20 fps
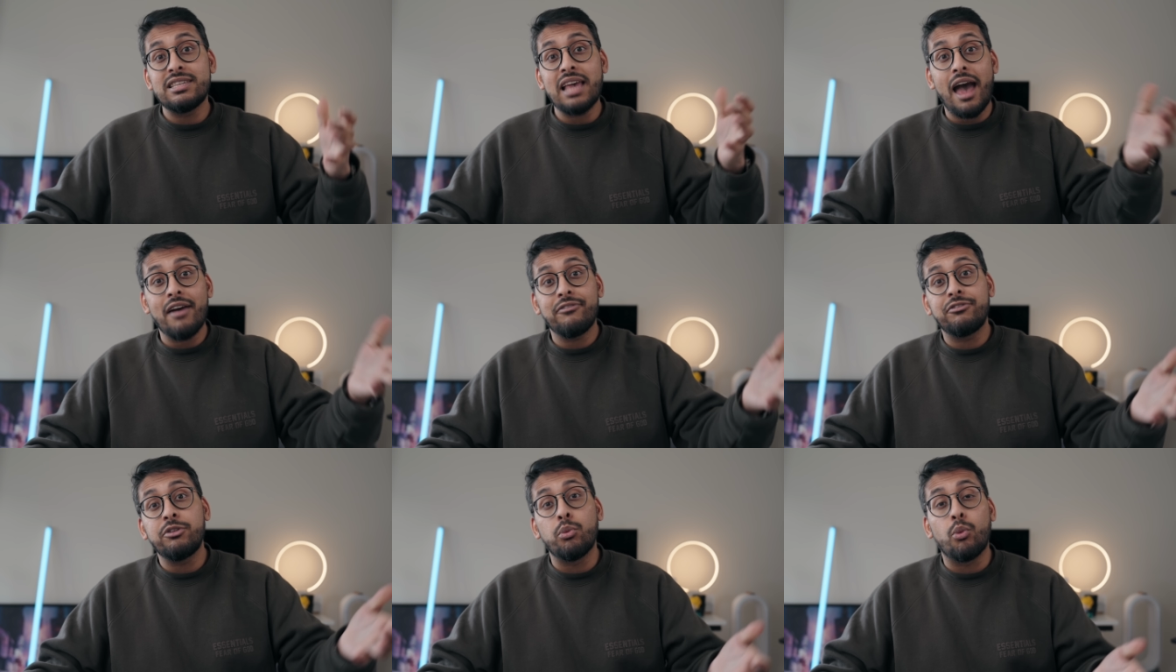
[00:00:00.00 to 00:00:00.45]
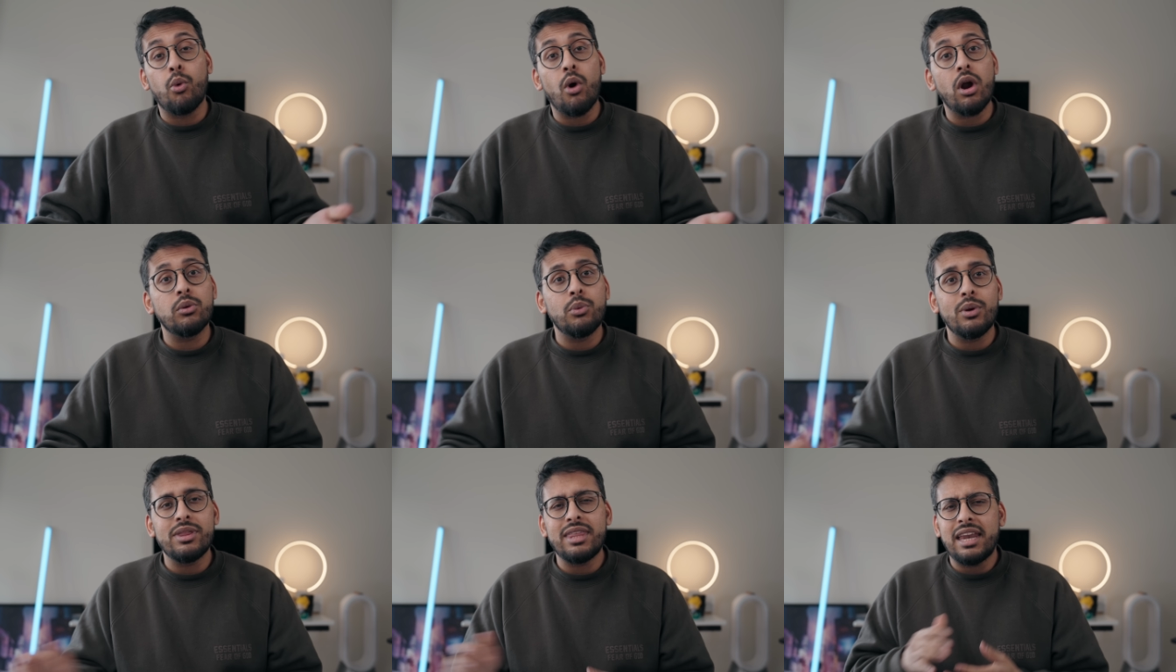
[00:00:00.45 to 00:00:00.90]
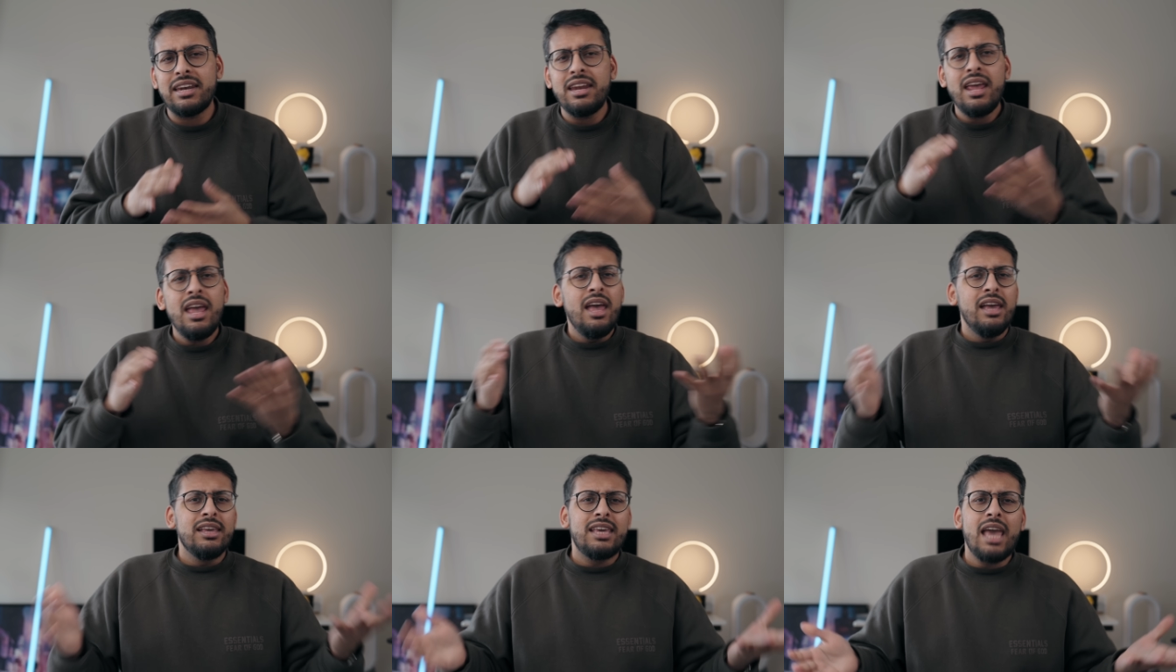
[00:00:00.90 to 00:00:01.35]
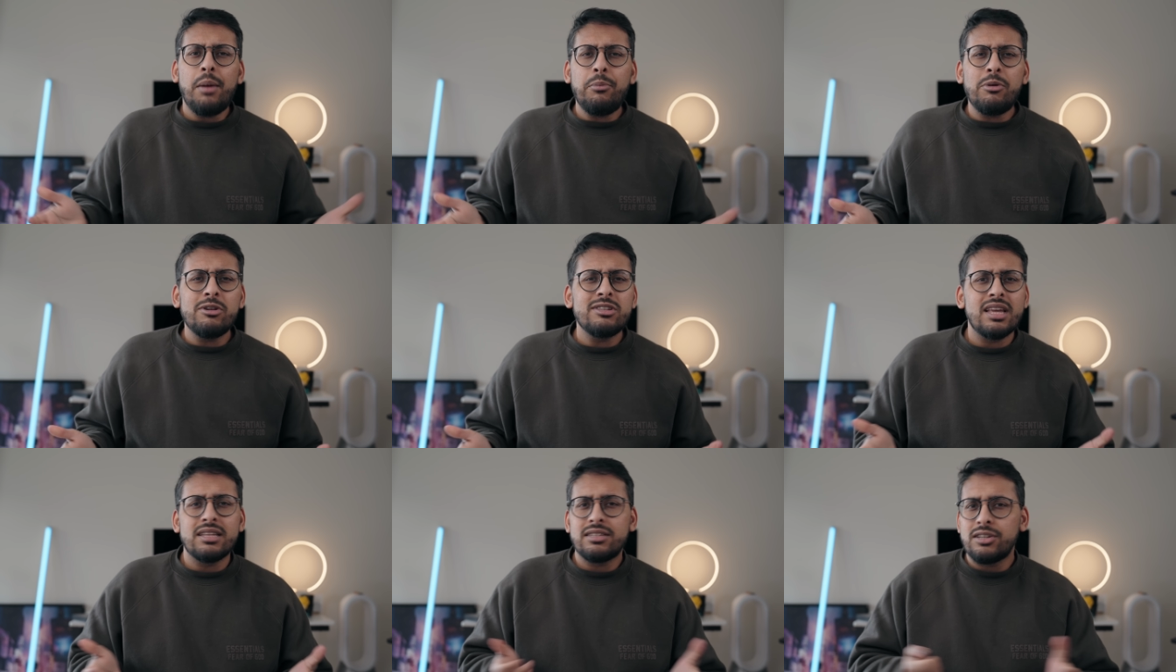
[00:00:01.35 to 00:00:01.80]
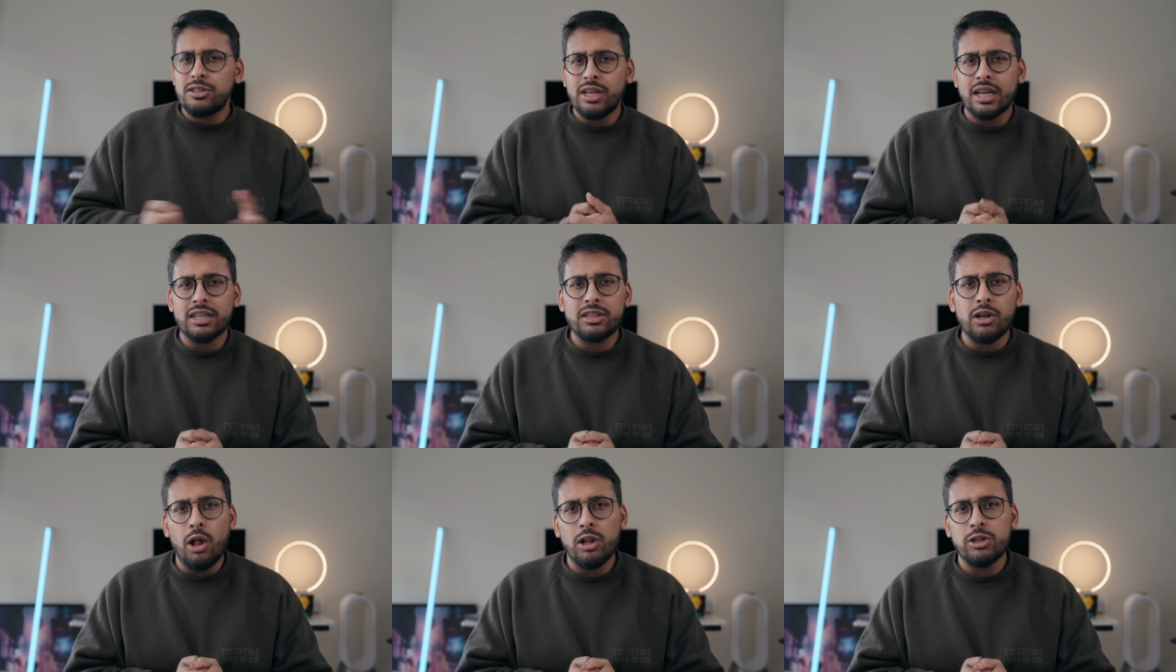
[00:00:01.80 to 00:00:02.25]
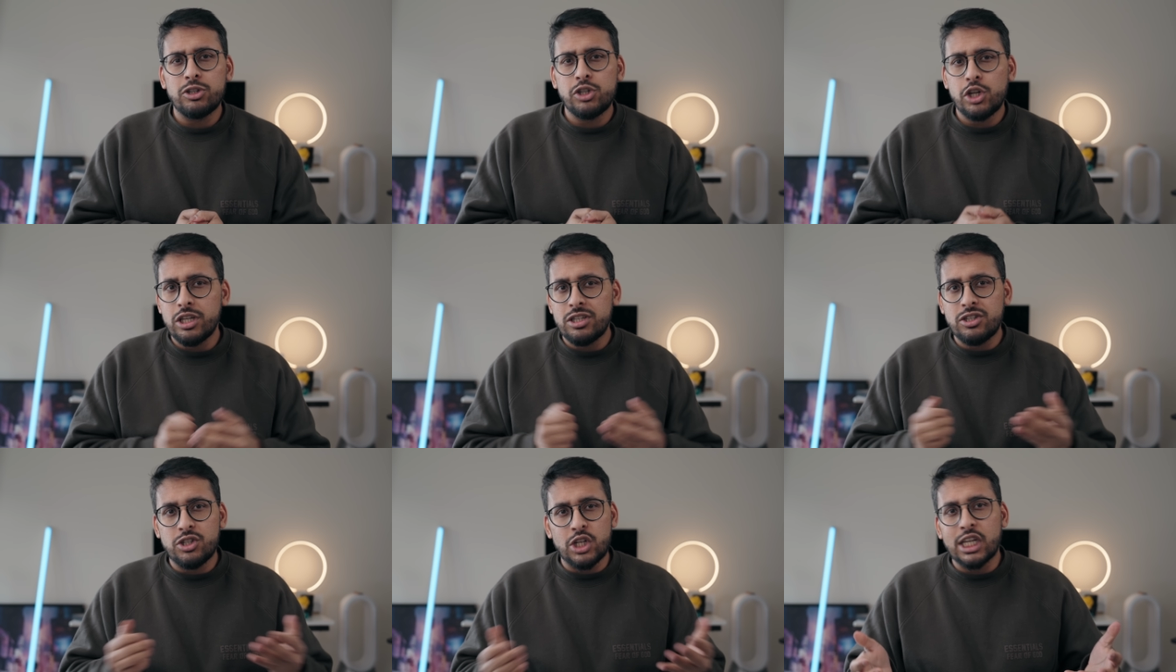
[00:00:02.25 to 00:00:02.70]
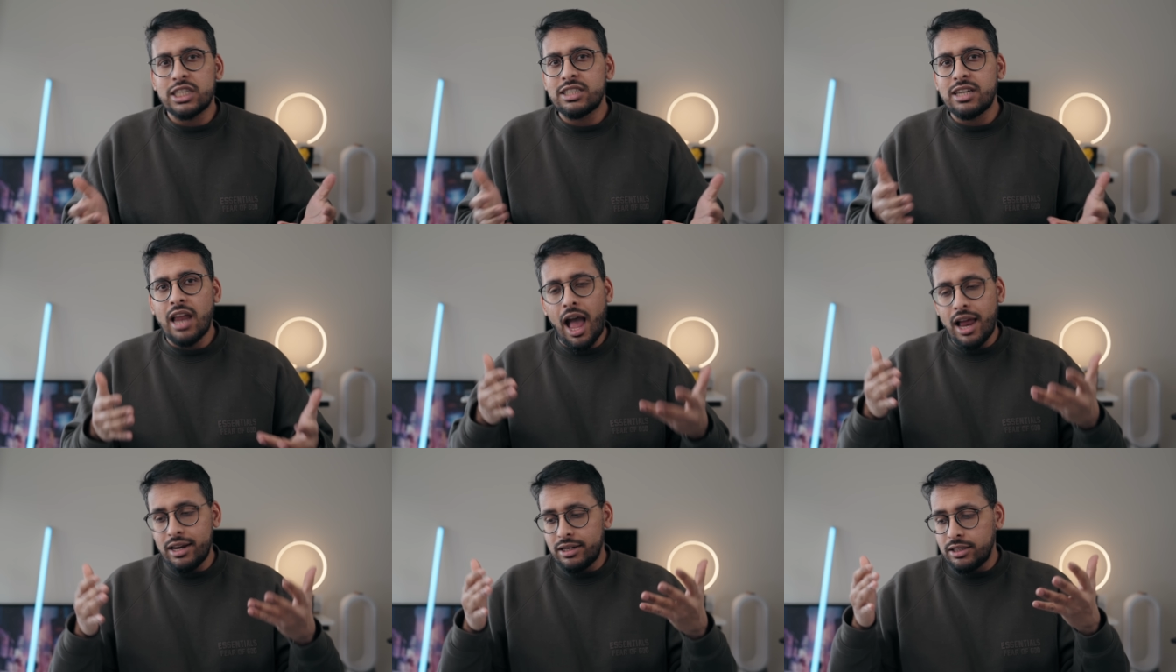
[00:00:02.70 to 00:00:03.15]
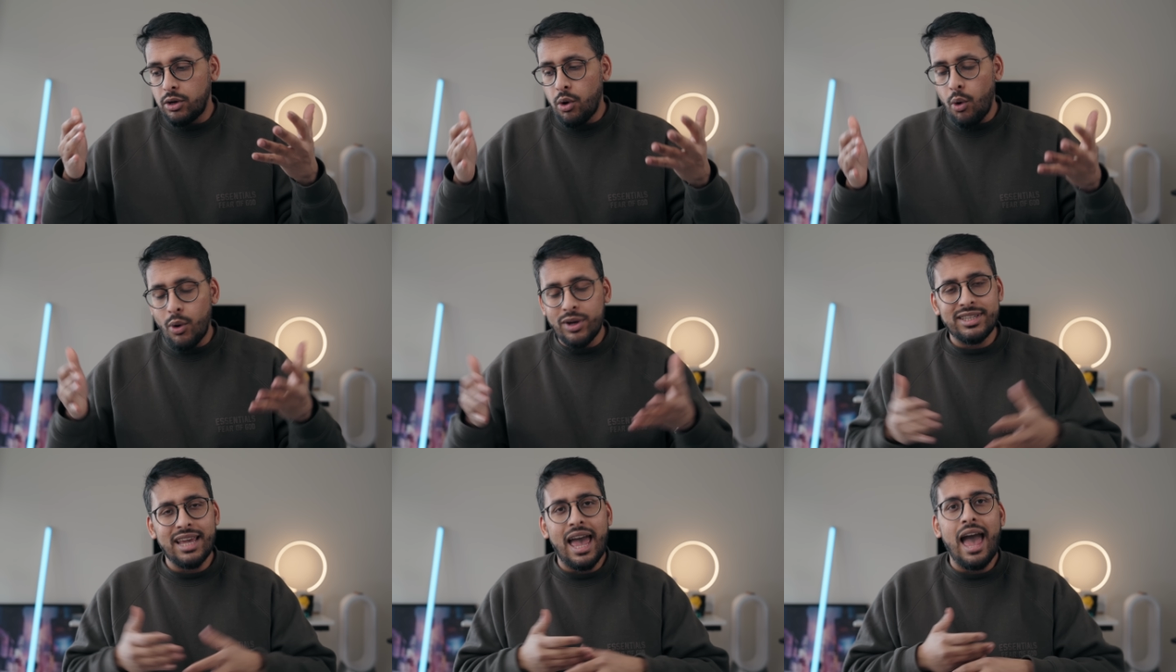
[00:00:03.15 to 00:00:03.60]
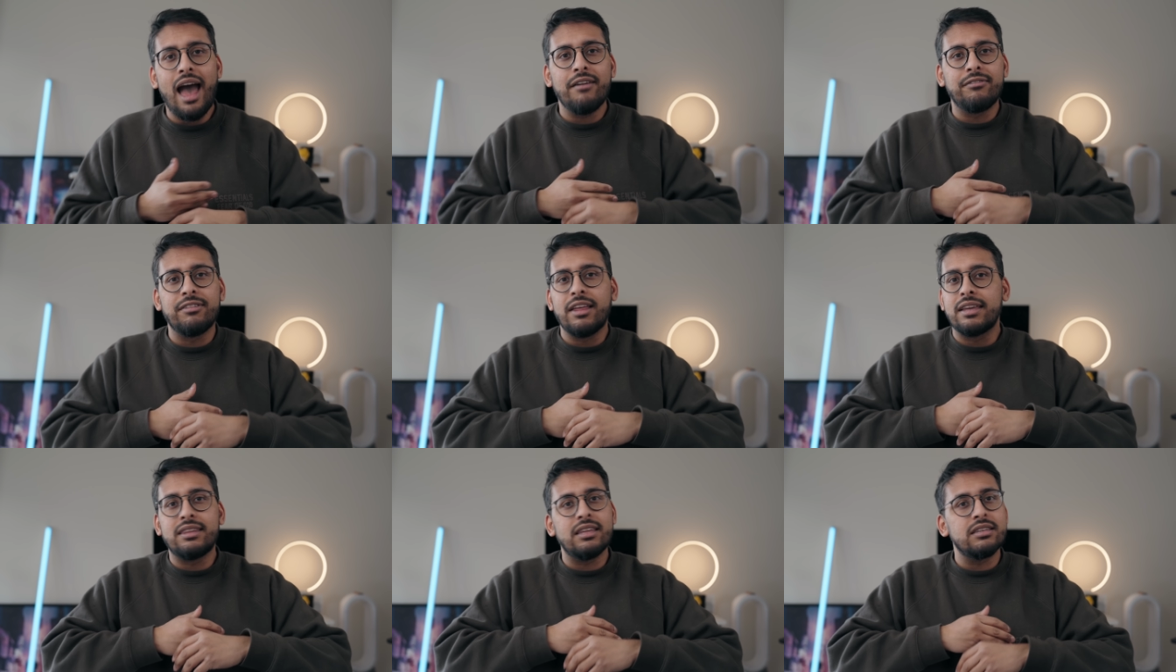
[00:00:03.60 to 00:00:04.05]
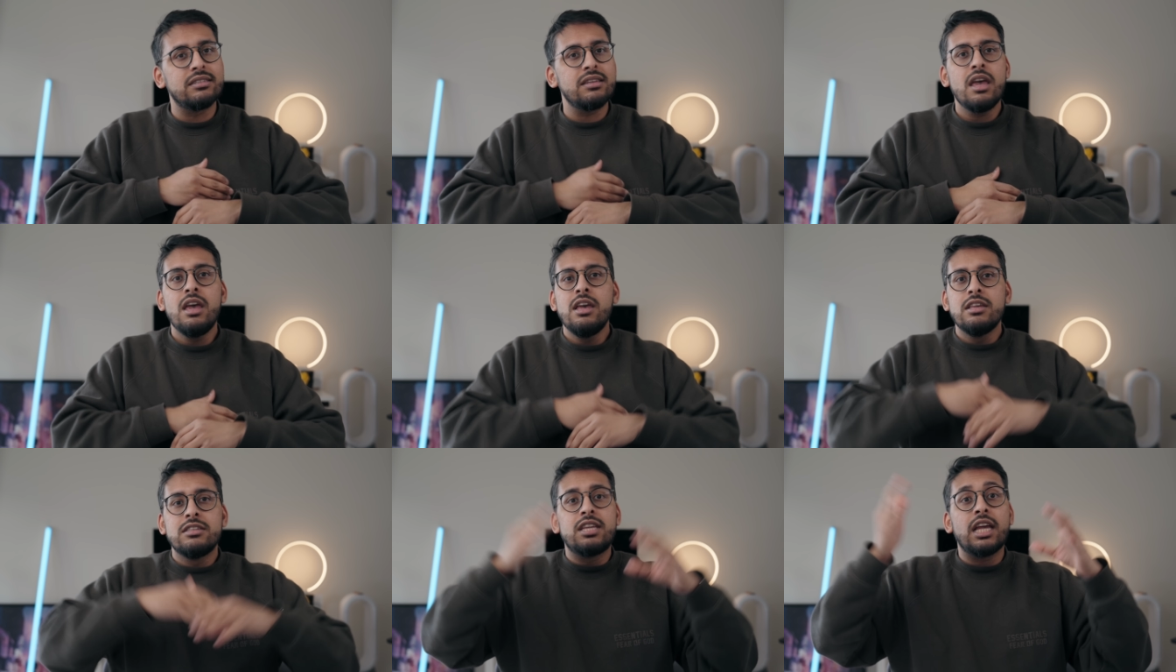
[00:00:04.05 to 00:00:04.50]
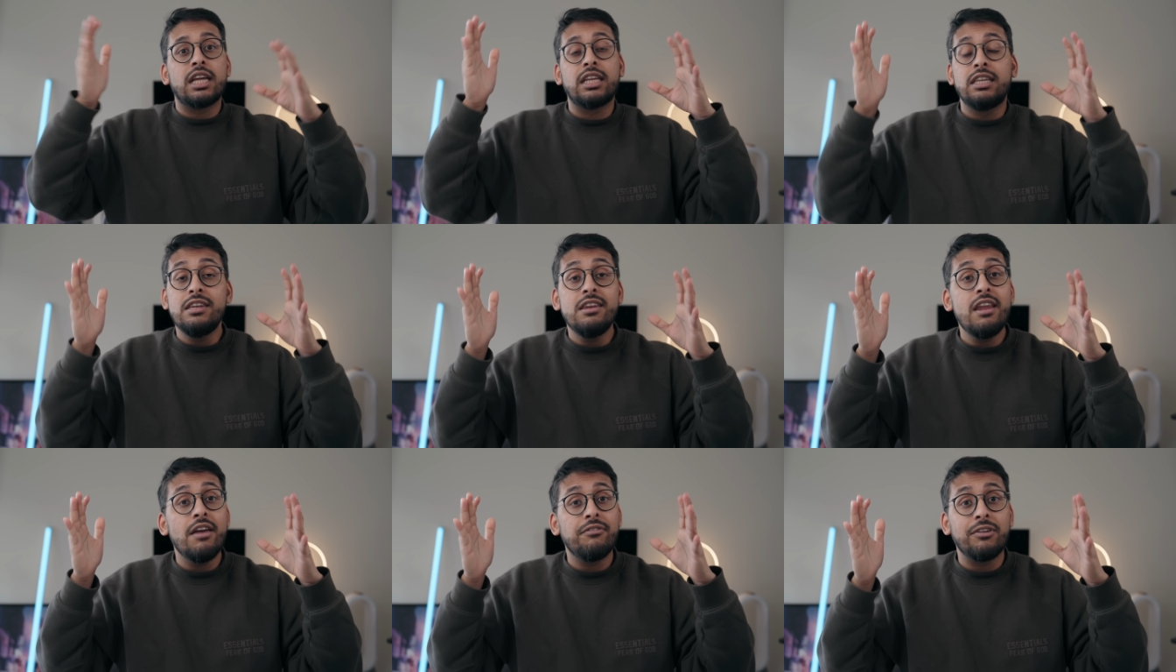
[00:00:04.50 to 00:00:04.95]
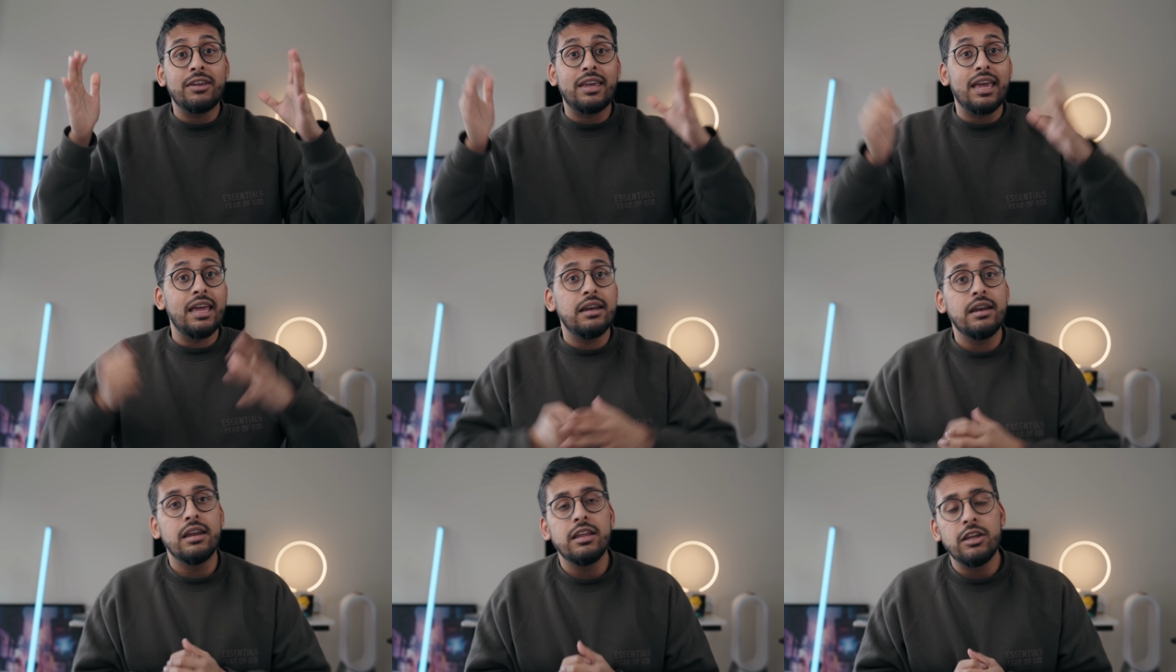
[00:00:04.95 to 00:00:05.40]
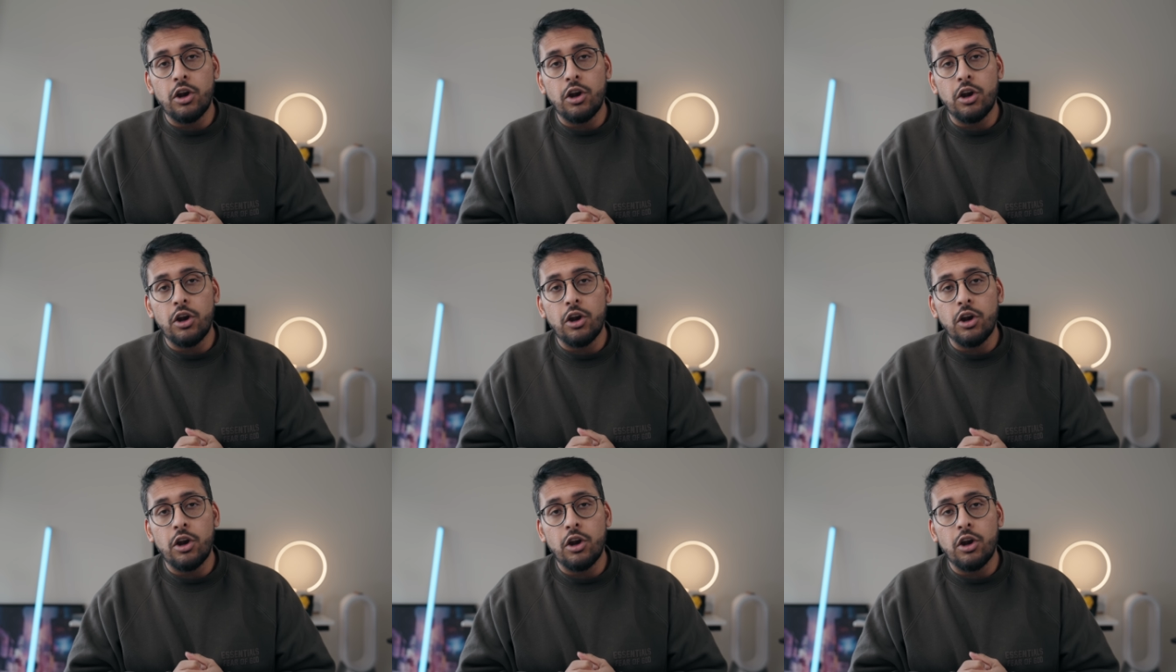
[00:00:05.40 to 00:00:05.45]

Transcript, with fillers: have to work with and camera sensor technology is just not going to have like this significant,